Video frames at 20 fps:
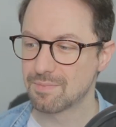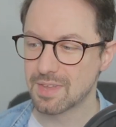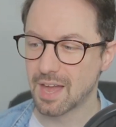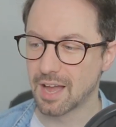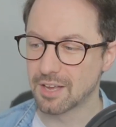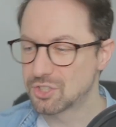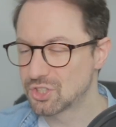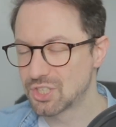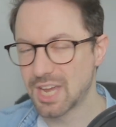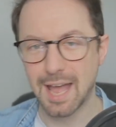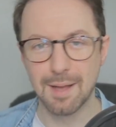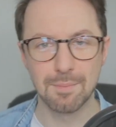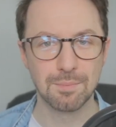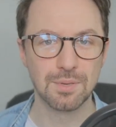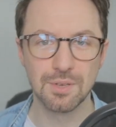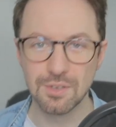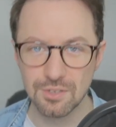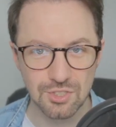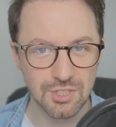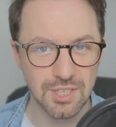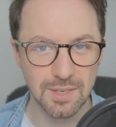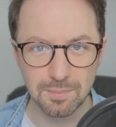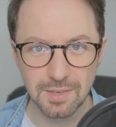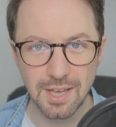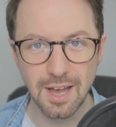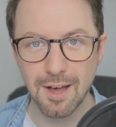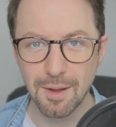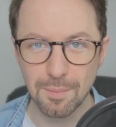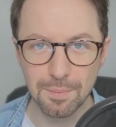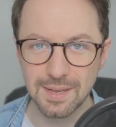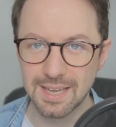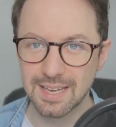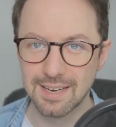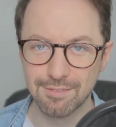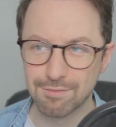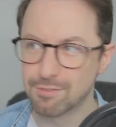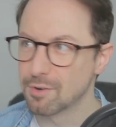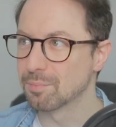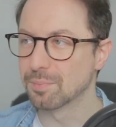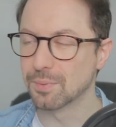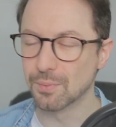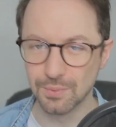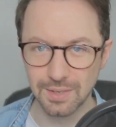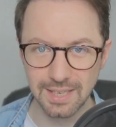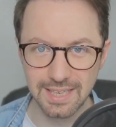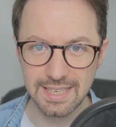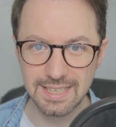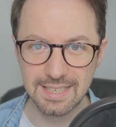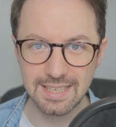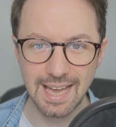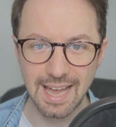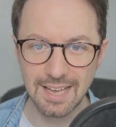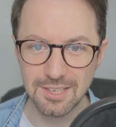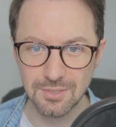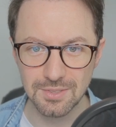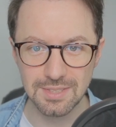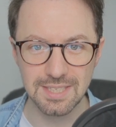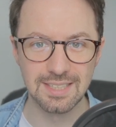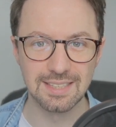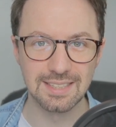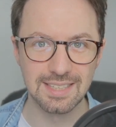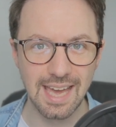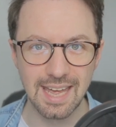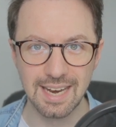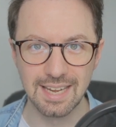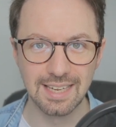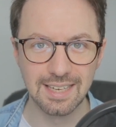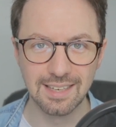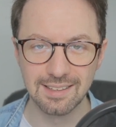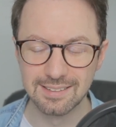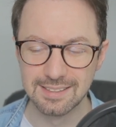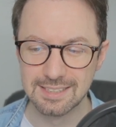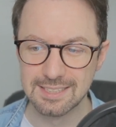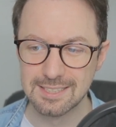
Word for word: a championship cup in a football league and you didn't get it,